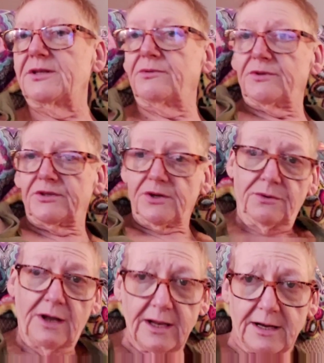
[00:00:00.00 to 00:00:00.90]
and there was
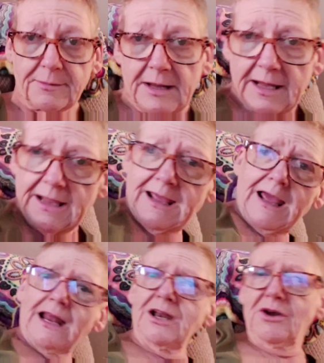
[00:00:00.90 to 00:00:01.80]
no lineup
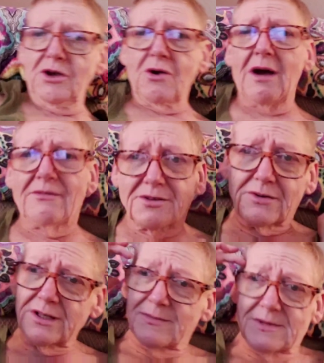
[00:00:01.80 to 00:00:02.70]
and here you go after
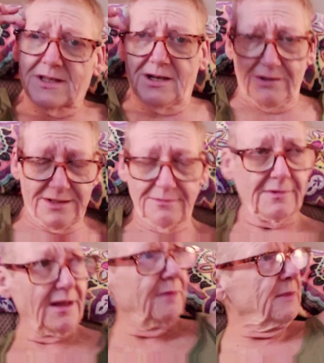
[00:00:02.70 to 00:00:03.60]
Christmas, and here's
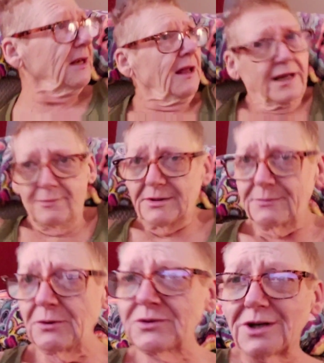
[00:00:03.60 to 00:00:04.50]
big lineup at
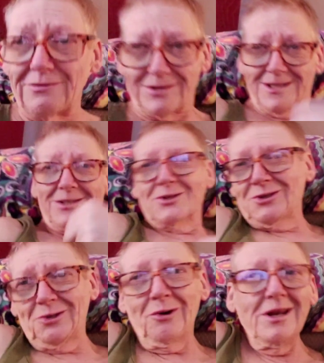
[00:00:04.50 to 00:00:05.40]
the post office. It's
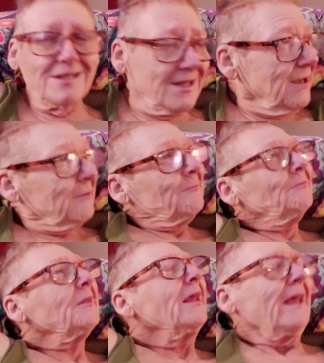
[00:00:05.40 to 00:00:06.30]
crazy.
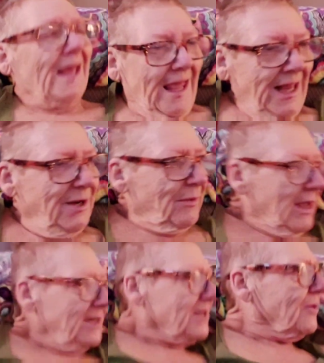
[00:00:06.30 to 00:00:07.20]

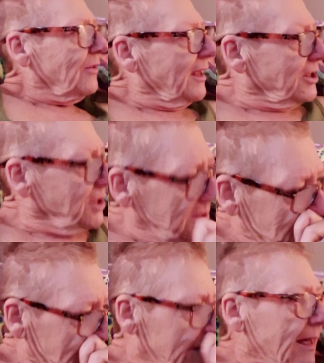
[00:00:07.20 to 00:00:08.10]
Anyway, so that she's
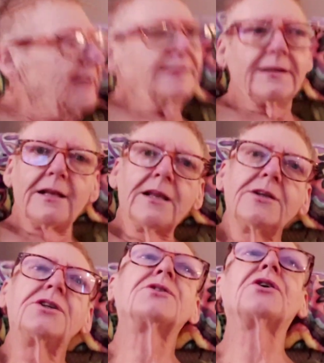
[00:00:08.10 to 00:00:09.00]
doing that, and then
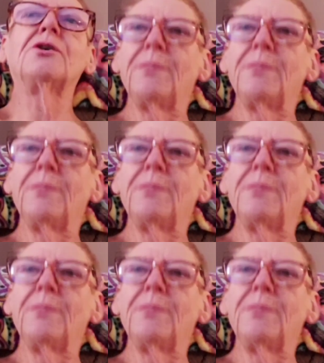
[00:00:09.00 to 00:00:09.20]
she's gonna